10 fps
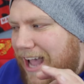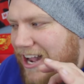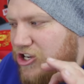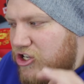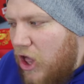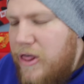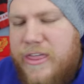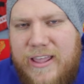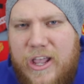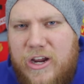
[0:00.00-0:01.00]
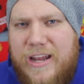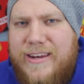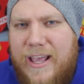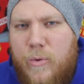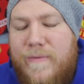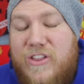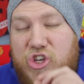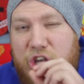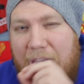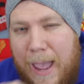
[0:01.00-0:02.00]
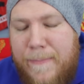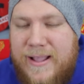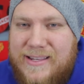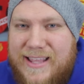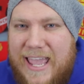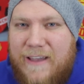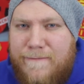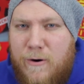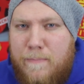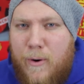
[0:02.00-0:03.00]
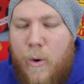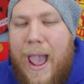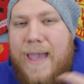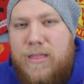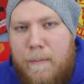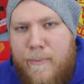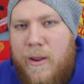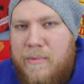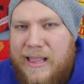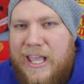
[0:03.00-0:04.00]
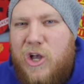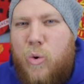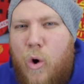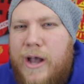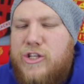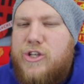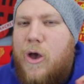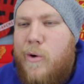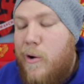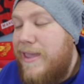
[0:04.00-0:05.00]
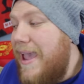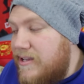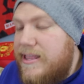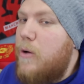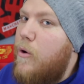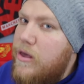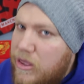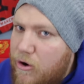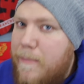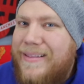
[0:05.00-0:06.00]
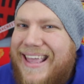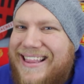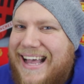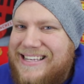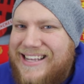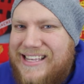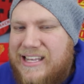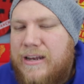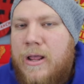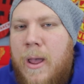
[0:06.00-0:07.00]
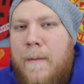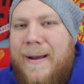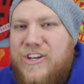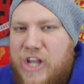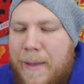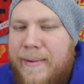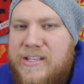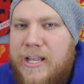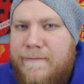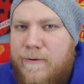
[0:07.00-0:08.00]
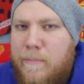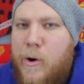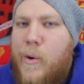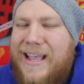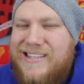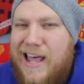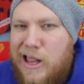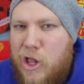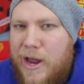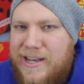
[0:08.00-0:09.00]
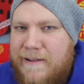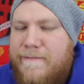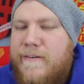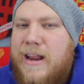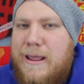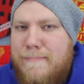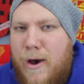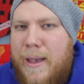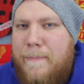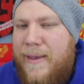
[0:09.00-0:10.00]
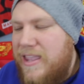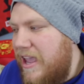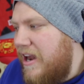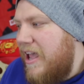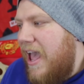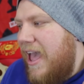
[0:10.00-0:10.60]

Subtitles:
I just don't think they're going to deal with Champions League football and the Premier League quite so well. Yes, they were in the Europa League last season, but Champions League football is a lot different in my opinion.